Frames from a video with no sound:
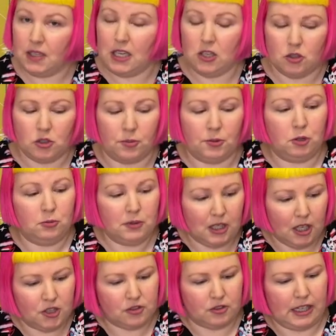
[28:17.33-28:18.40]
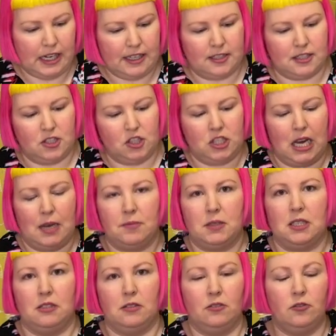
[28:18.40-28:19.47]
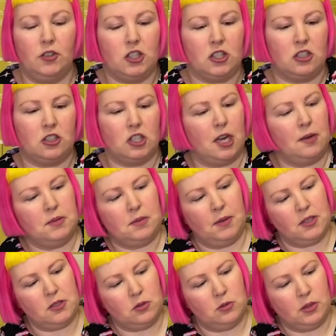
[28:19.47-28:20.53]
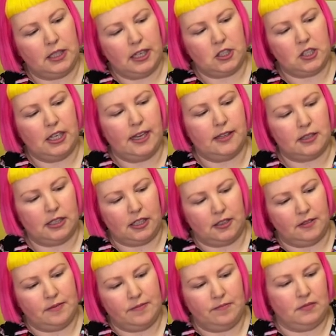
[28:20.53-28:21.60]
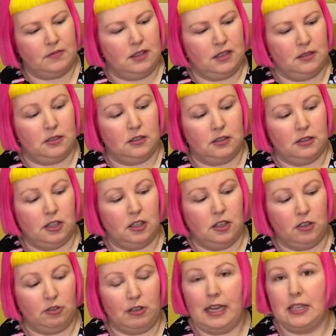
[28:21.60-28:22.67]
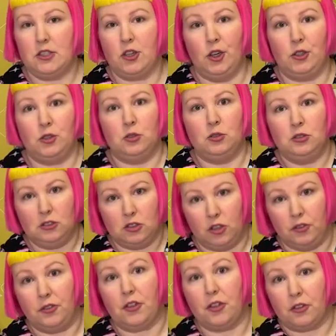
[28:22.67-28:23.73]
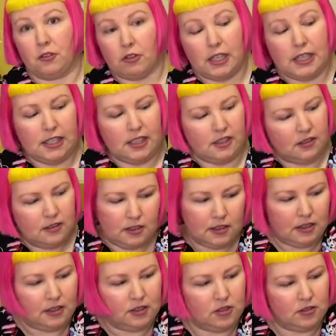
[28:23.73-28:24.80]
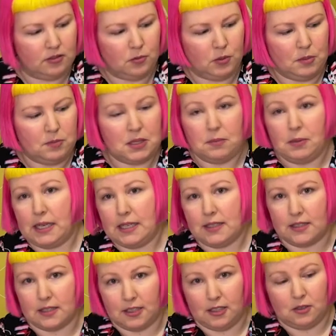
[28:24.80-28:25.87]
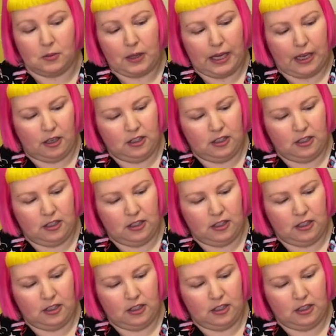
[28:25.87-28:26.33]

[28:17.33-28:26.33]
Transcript: tropical menagerie, and it's a shaped fish shaped puzzle and actually has like a grand total of three whimsy pieces in it. Wow.